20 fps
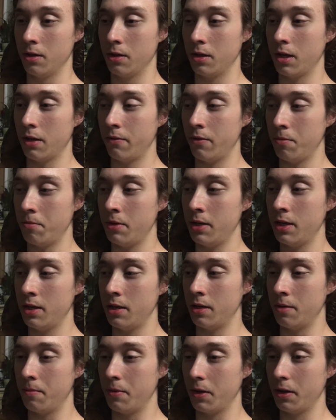giving me
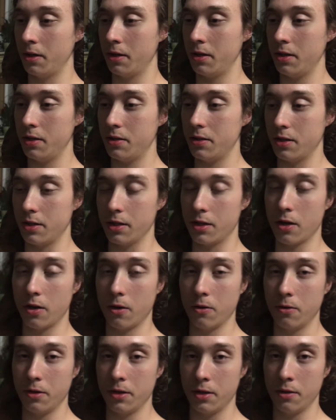an ability to
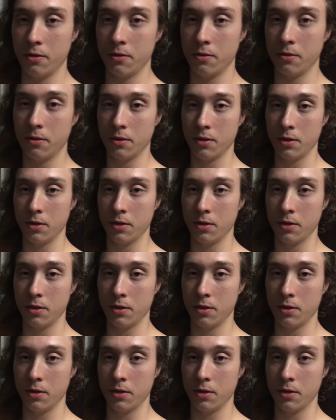decode and